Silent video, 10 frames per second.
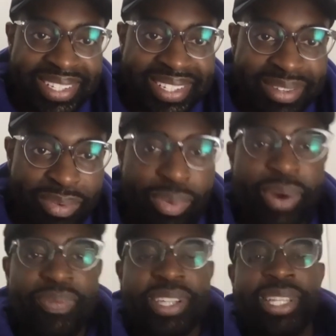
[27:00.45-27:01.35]

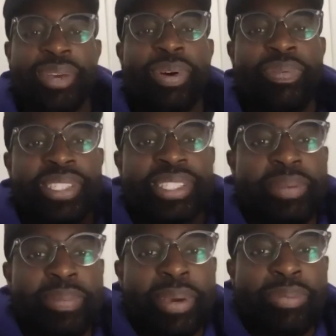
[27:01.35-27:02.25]
We're officially
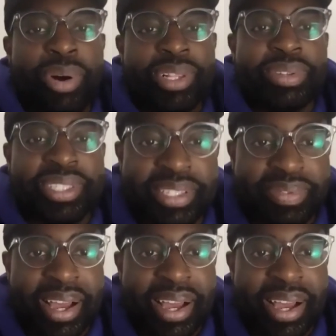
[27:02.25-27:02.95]
big bro, little sis vibes.